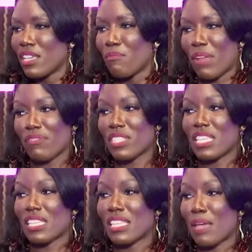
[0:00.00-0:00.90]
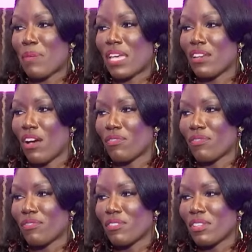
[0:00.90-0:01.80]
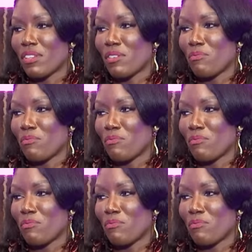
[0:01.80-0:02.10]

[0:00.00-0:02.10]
But I have to say that that paid off. Really?